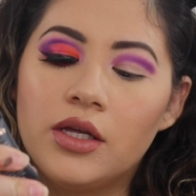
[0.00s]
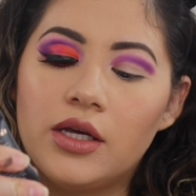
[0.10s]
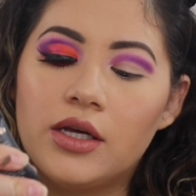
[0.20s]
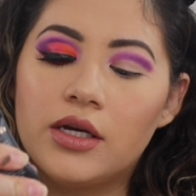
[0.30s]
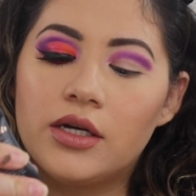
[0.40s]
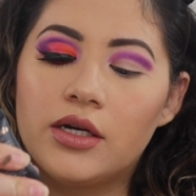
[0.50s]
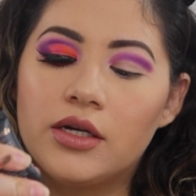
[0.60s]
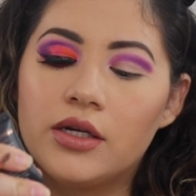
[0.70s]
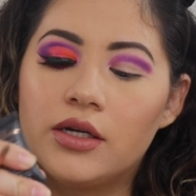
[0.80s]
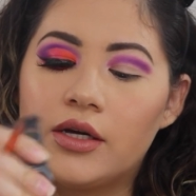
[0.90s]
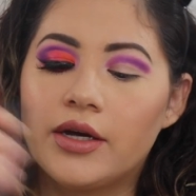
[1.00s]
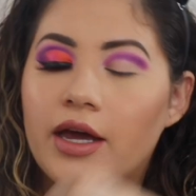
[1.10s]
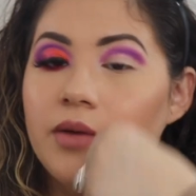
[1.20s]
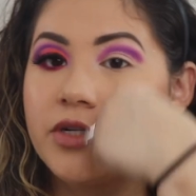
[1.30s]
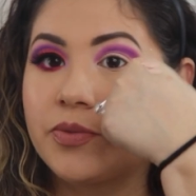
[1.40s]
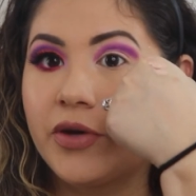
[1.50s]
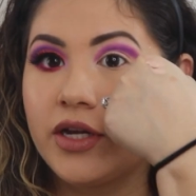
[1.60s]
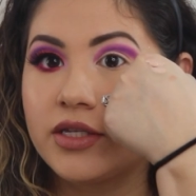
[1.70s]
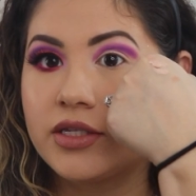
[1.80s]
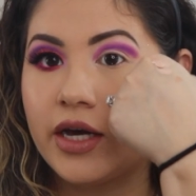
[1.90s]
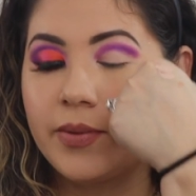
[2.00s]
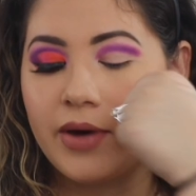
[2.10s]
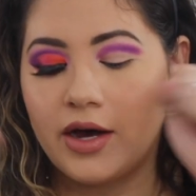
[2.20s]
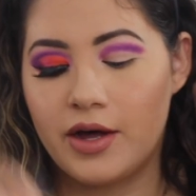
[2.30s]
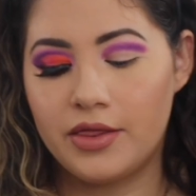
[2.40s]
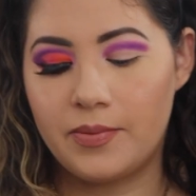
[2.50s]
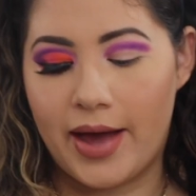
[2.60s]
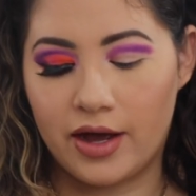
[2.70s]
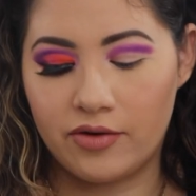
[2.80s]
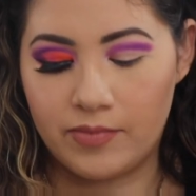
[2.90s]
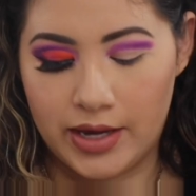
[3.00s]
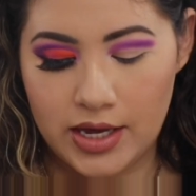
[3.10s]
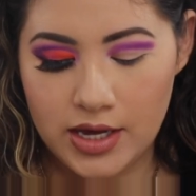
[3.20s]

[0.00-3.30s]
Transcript: And again, I'm just putting some on the back of my